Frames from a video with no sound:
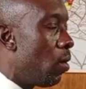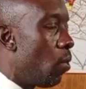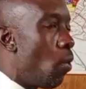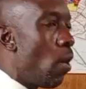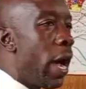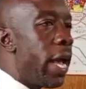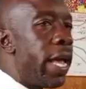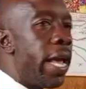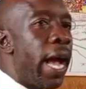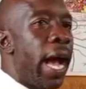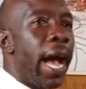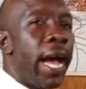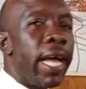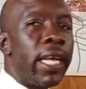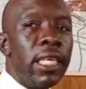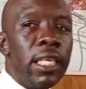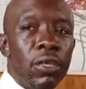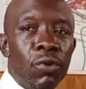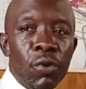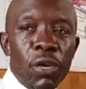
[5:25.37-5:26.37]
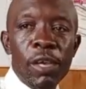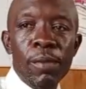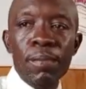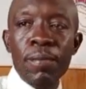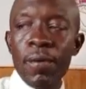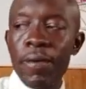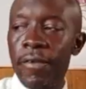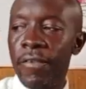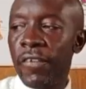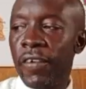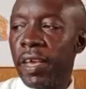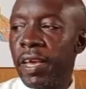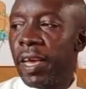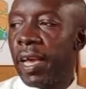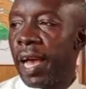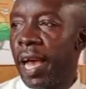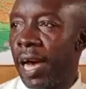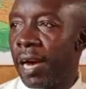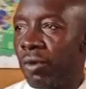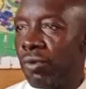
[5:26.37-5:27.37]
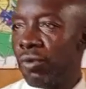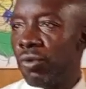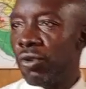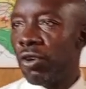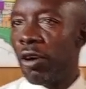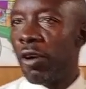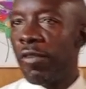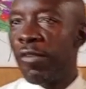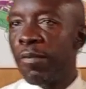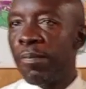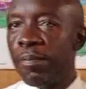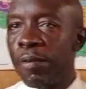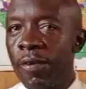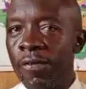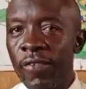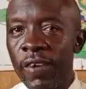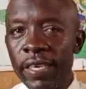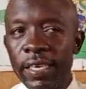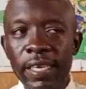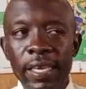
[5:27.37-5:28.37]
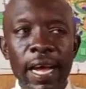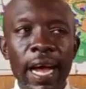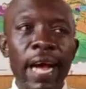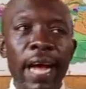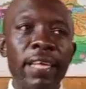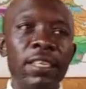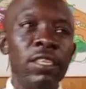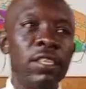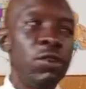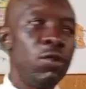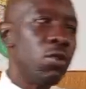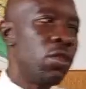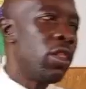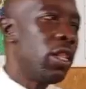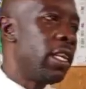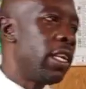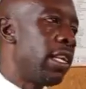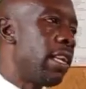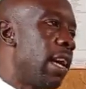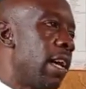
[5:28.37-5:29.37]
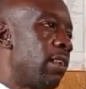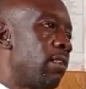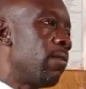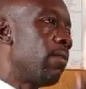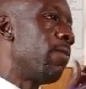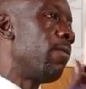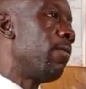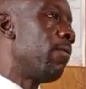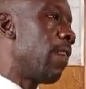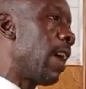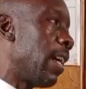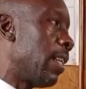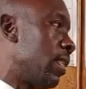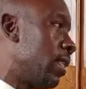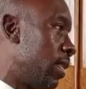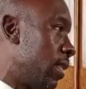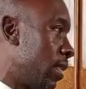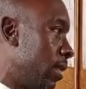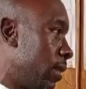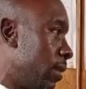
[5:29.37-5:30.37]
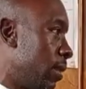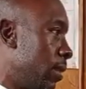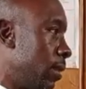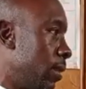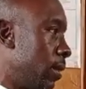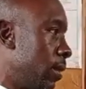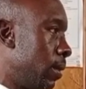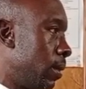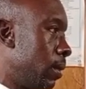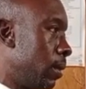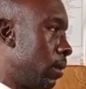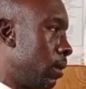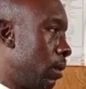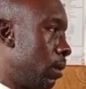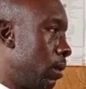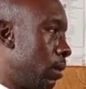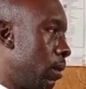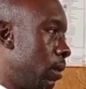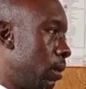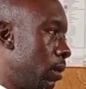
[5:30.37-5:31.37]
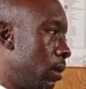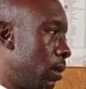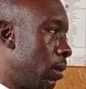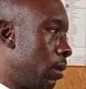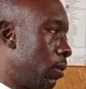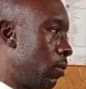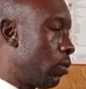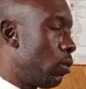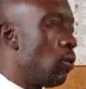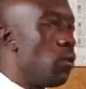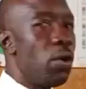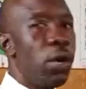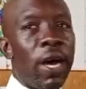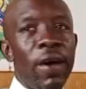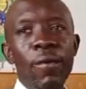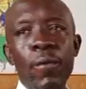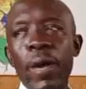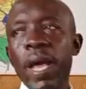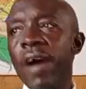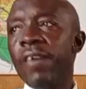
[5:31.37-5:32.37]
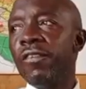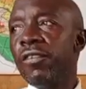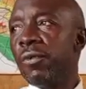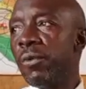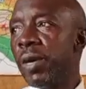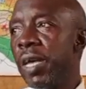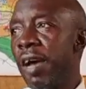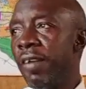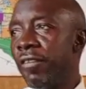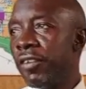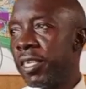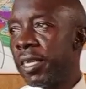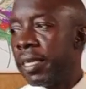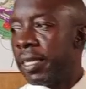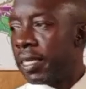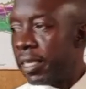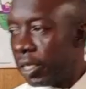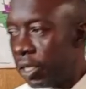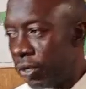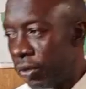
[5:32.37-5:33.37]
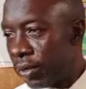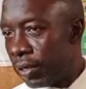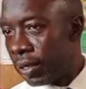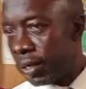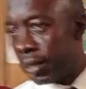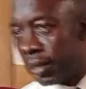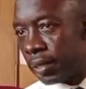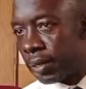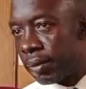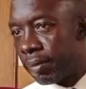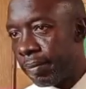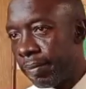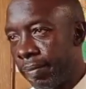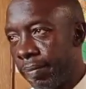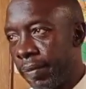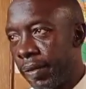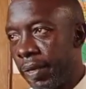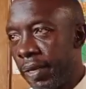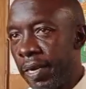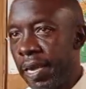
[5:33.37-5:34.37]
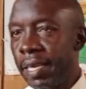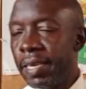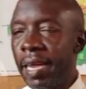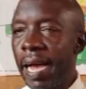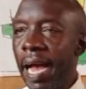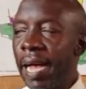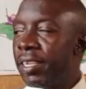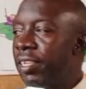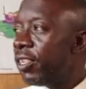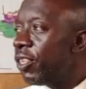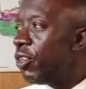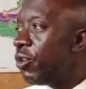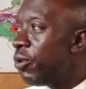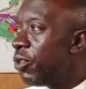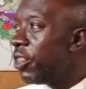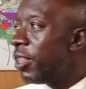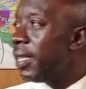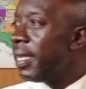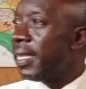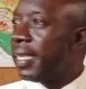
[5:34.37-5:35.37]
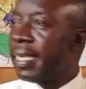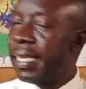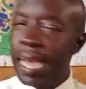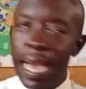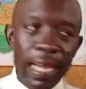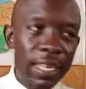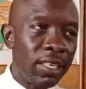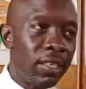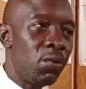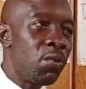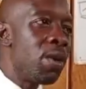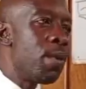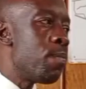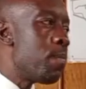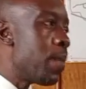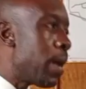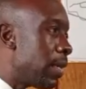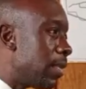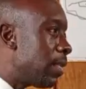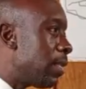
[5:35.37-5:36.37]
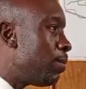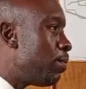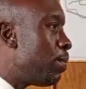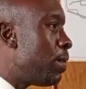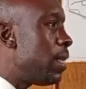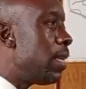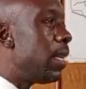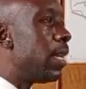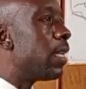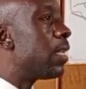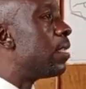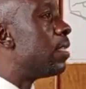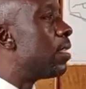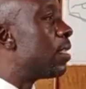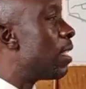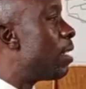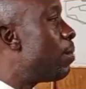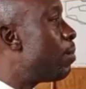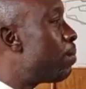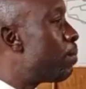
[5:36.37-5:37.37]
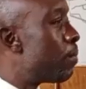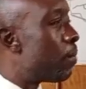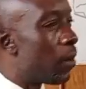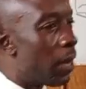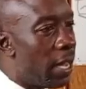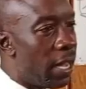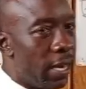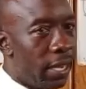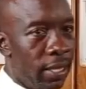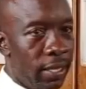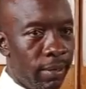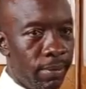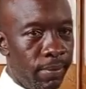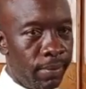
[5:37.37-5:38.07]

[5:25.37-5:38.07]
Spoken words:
Why aren't we moving out of poverty as youth leaders fast? So we have suggestions that as youth leaders, we must be exemplary.